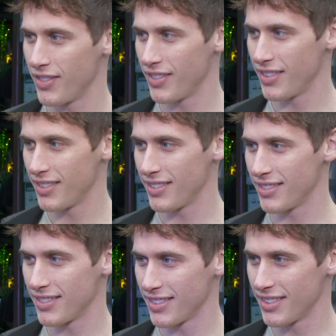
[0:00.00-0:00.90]
right here.
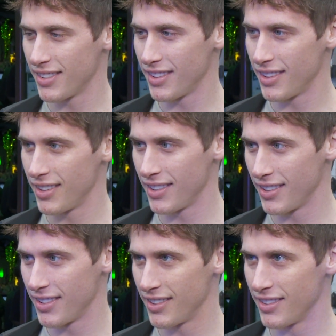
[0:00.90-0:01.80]
Does that
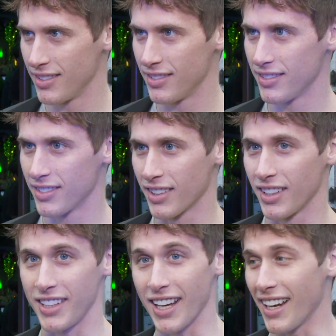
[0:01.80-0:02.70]
concern you?
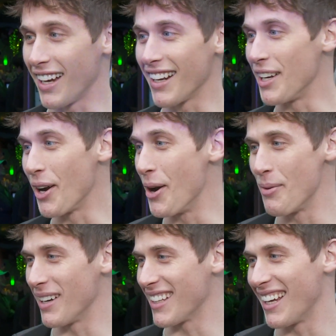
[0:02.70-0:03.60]
Yeah, I didn't know
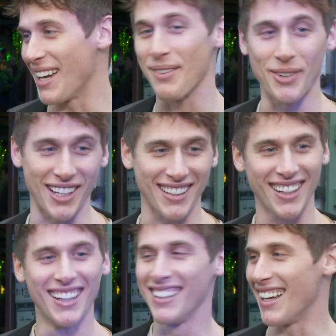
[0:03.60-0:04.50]
about that, but
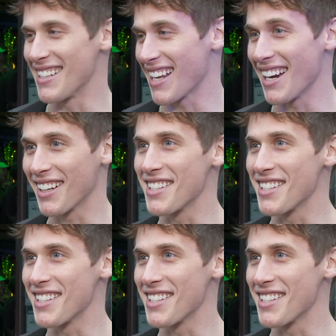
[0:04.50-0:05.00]
yeah, it's kind of